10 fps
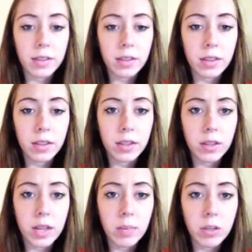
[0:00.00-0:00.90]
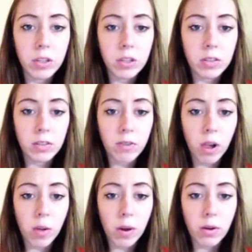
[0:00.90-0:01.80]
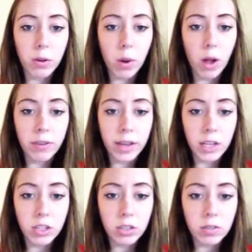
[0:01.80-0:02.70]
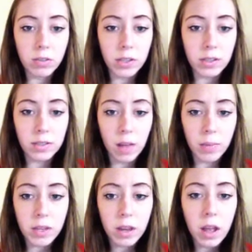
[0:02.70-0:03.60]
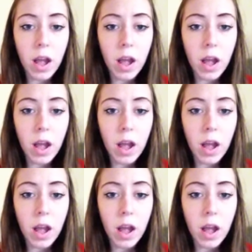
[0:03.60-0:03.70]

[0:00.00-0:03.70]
the image doesn't follow under the qualifications for the assignment,